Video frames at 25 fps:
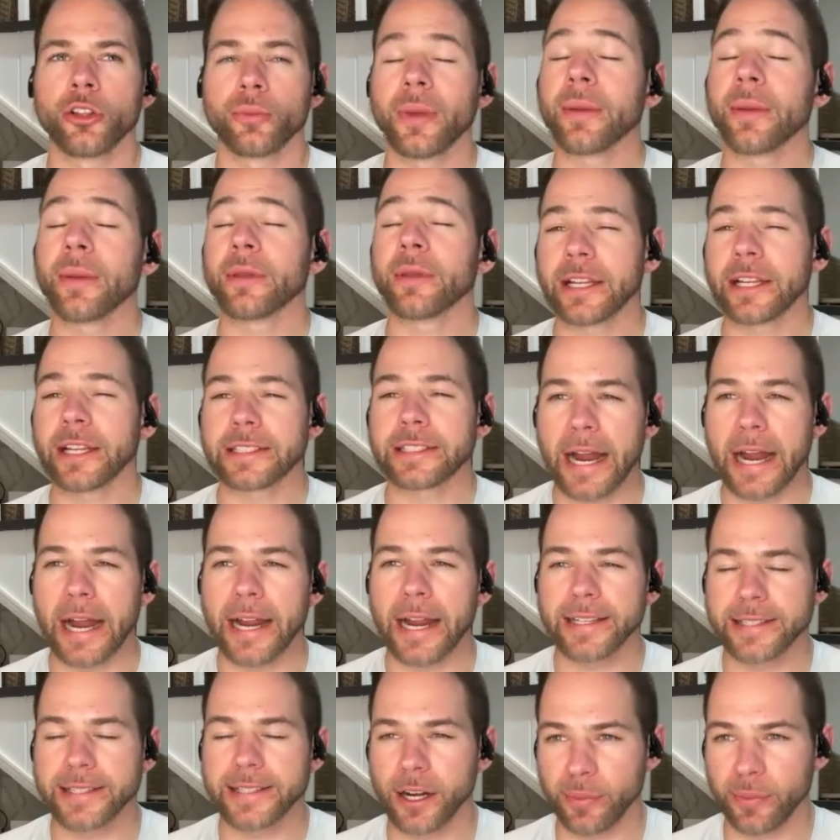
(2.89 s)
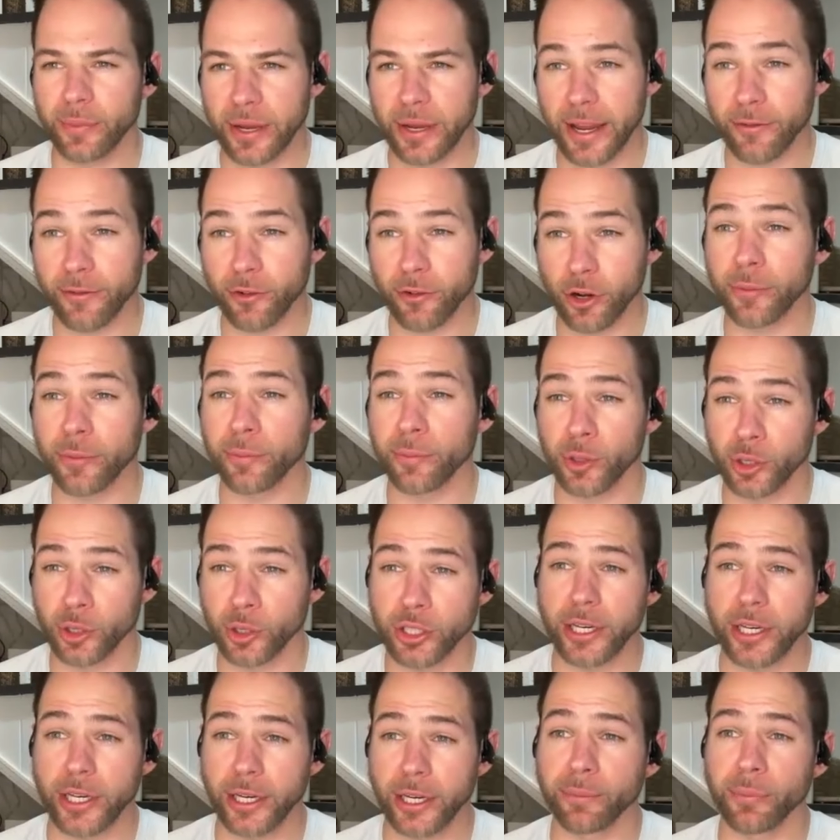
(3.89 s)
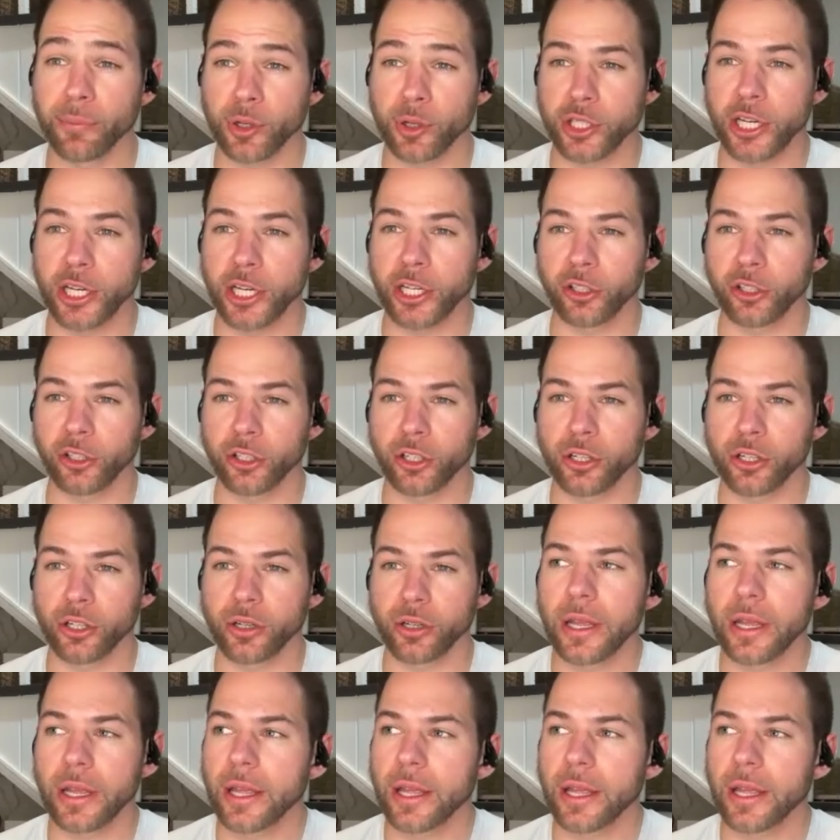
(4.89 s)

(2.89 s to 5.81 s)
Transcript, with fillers: maybe like dietary behavior in per, in particular,